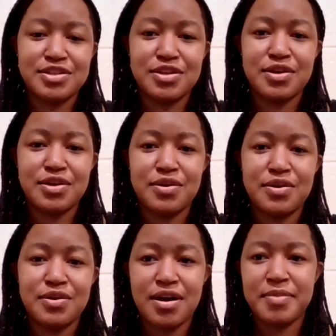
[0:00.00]
So
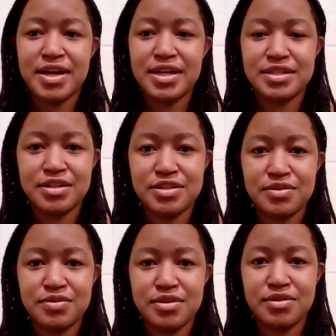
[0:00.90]
I did
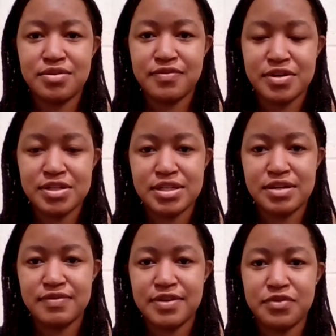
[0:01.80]
do the
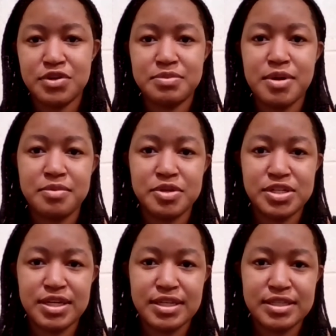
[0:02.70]
University of Denver's
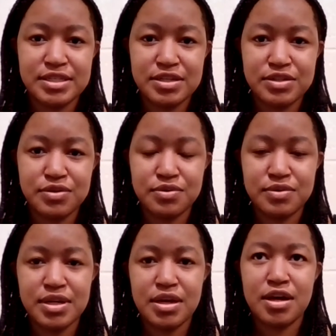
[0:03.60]
Publishing
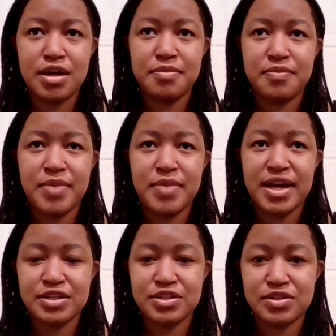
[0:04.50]
Institute
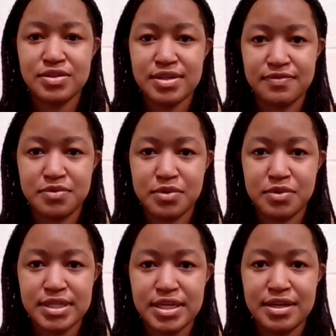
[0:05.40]
back in
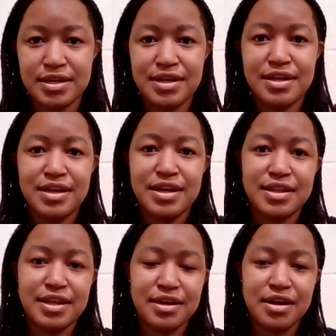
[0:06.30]
2014.
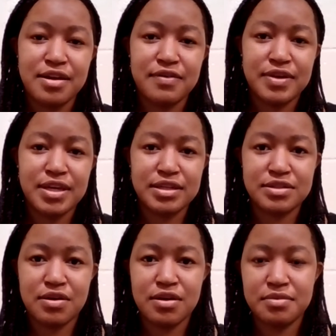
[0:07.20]
And that kind of
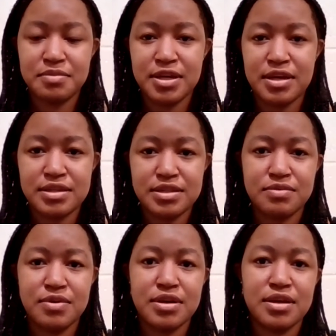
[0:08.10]
kickstarted me
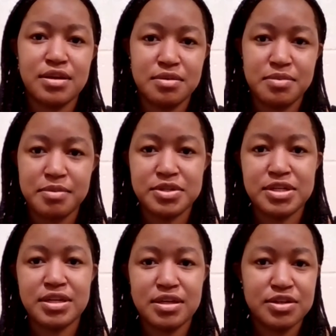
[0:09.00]
into working in the
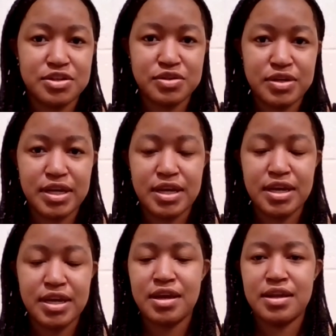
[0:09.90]
publishing industry.
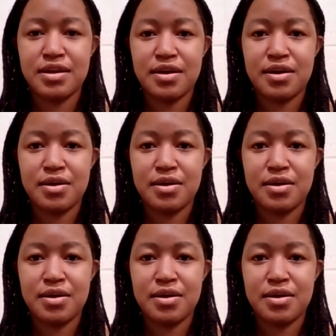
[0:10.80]
And